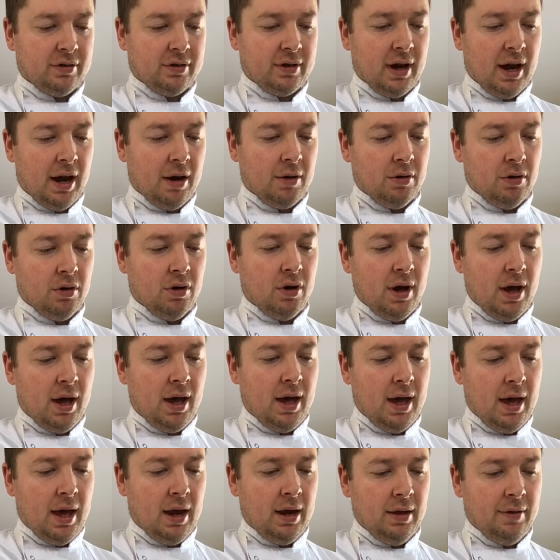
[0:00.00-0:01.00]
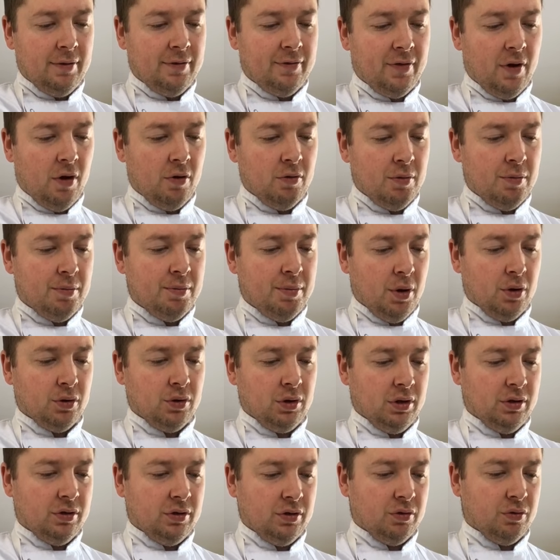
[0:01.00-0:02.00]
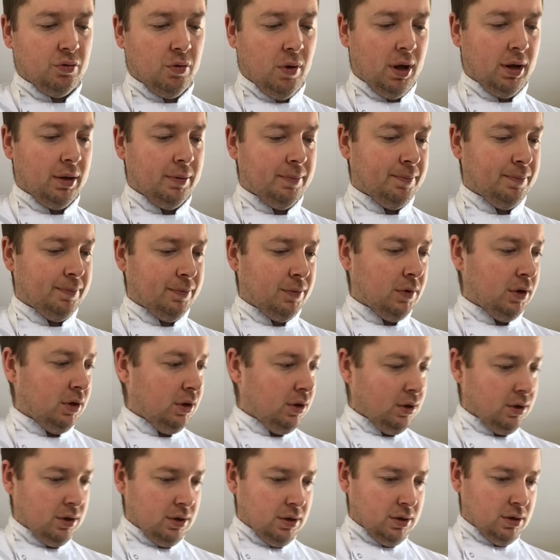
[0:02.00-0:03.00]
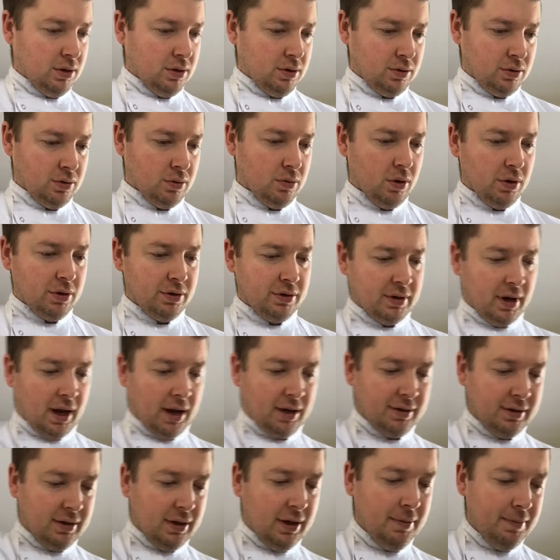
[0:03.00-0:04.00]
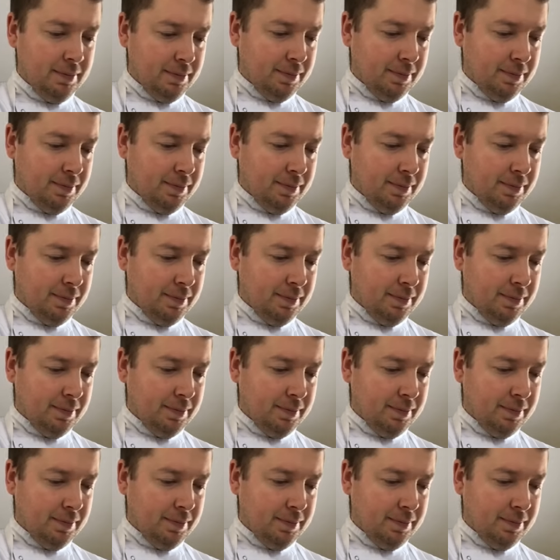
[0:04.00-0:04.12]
scenario, any foreign bodies as well. So once that's in,